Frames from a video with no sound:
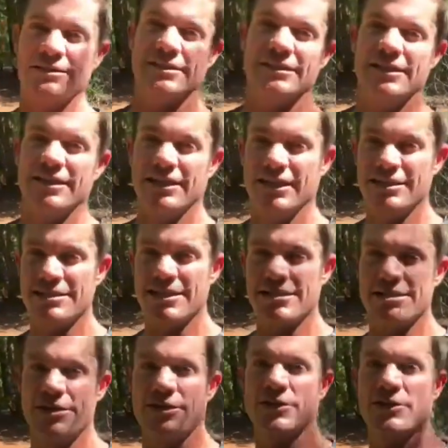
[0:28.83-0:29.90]
It lets us
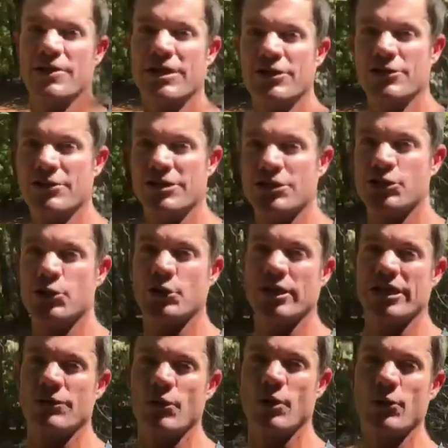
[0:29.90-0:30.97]
know that you're
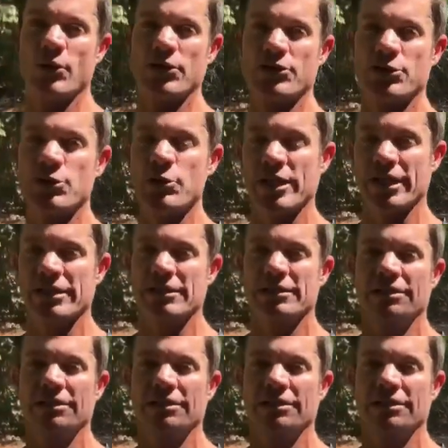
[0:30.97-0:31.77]
enjoying what we're doing